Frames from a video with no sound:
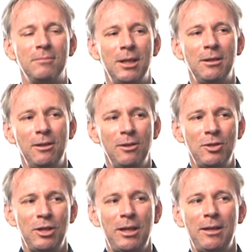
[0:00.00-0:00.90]

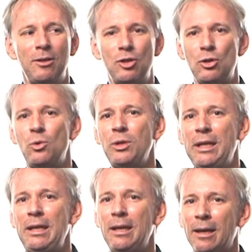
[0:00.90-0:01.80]
technology, the
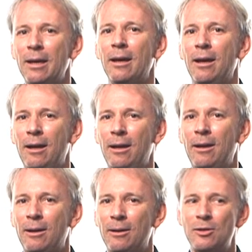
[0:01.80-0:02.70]
Sony
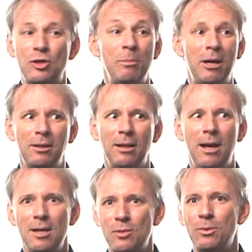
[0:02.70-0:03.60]
smart
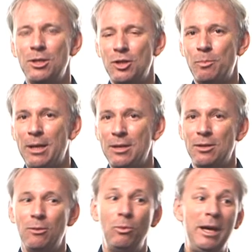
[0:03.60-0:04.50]
glass, which is based
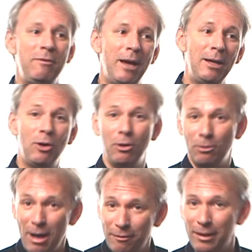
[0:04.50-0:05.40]
on a waveguide
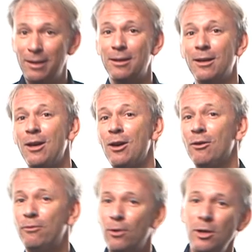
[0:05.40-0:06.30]
holographic,
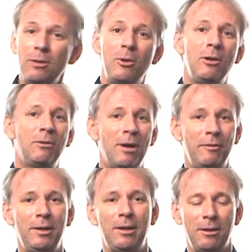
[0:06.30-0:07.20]
volume
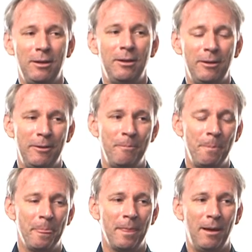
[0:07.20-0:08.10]
holographic
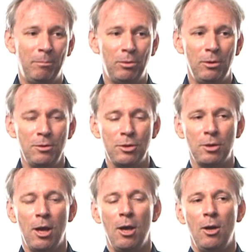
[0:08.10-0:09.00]
um,
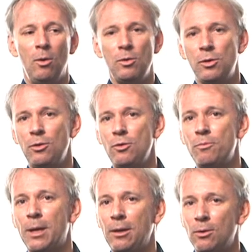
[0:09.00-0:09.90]
approach, also
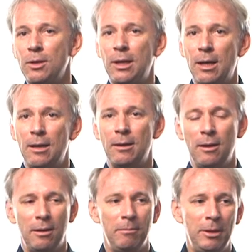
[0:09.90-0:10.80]
used by Konica
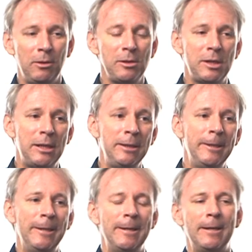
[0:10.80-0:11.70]
uh, Minolta.
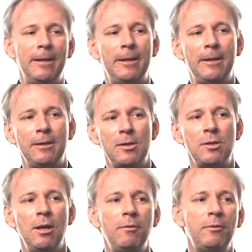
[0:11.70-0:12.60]
Uh,
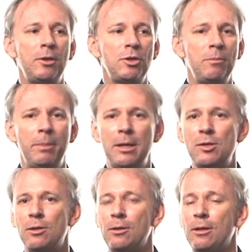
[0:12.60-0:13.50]
there's another version
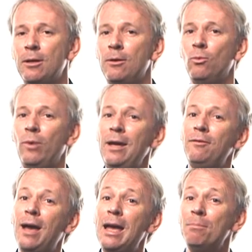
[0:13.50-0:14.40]
based on uh,
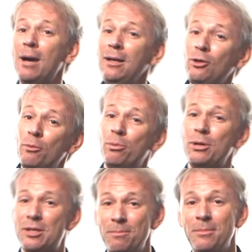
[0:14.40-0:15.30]
waveguide
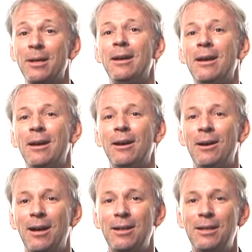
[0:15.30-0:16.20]
microprism uh,
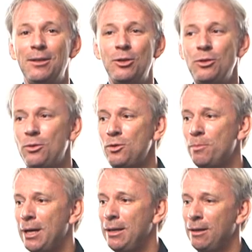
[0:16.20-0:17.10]
architecture
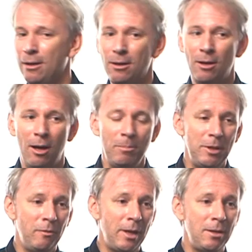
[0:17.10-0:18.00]
used by uh,
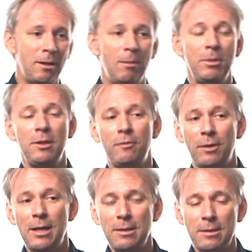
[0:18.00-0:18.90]
Optinvent, a company in
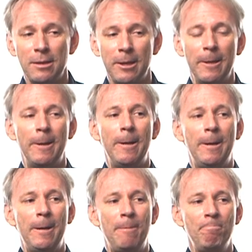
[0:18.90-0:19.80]
France.
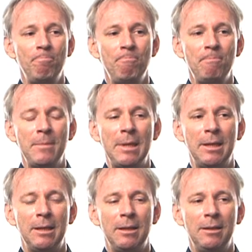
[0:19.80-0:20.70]
Um,
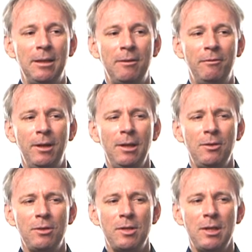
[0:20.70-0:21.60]
there are very
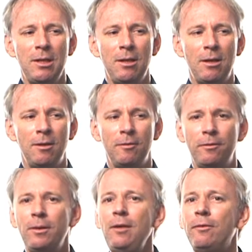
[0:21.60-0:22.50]
interesting uh,
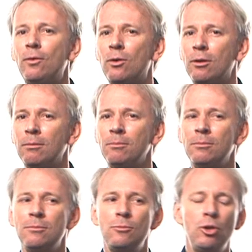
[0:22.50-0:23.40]

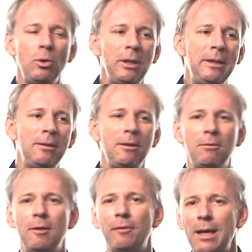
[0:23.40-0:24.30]
free-form, total
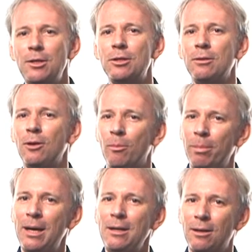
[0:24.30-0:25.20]
internal reflection
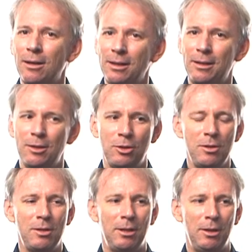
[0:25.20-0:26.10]
combiner
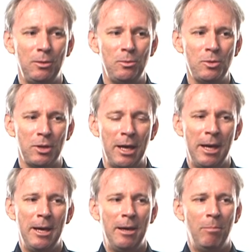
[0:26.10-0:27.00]
architectures that are used
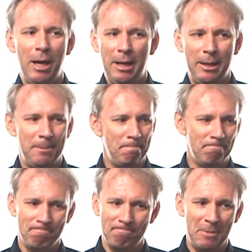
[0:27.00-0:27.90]
by
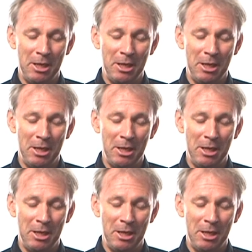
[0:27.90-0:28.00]
um,